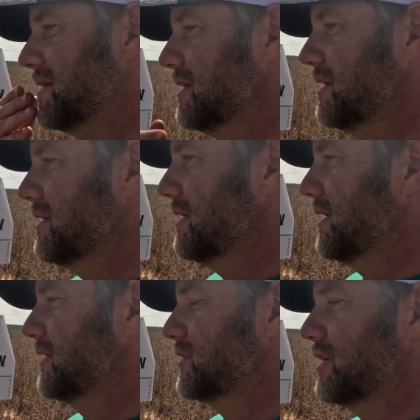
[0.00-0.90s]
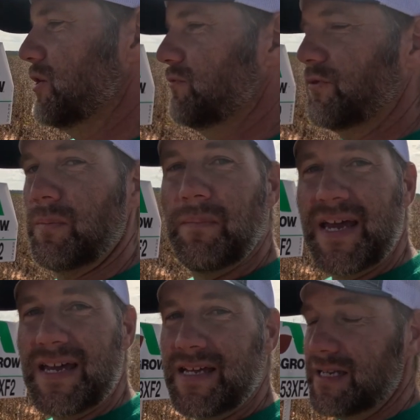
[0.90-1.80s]
Yeah. And so for
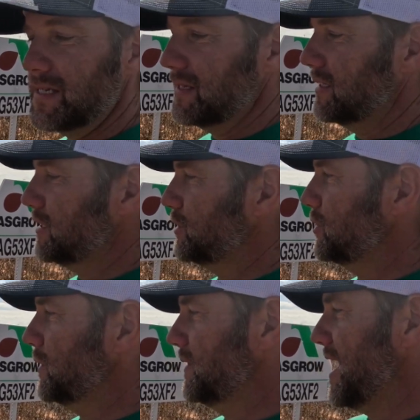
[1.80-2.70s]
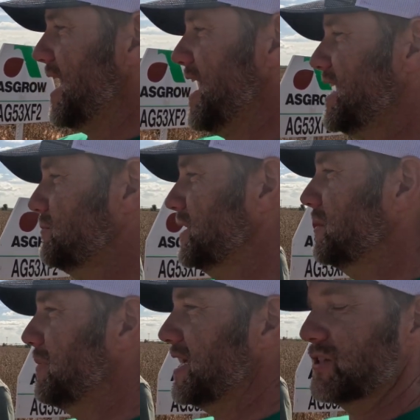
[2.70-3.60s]
me this year, that has been
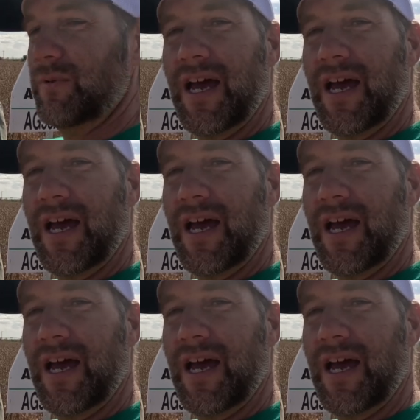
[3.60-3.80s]
the best.